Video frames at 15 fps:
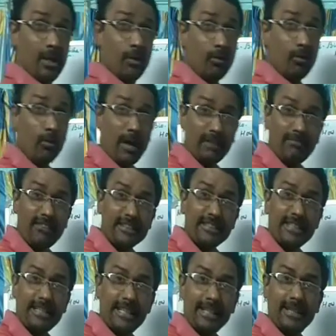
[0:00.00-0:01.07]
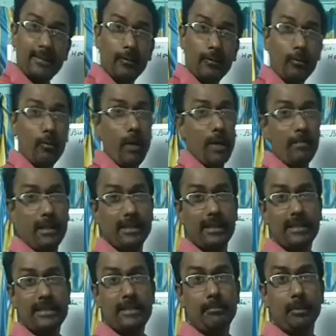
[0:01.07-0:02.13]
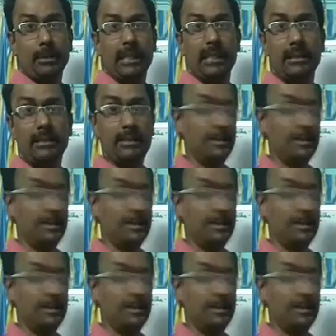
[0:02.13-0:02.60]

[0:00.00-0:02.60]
one father, one mother. Simple thing.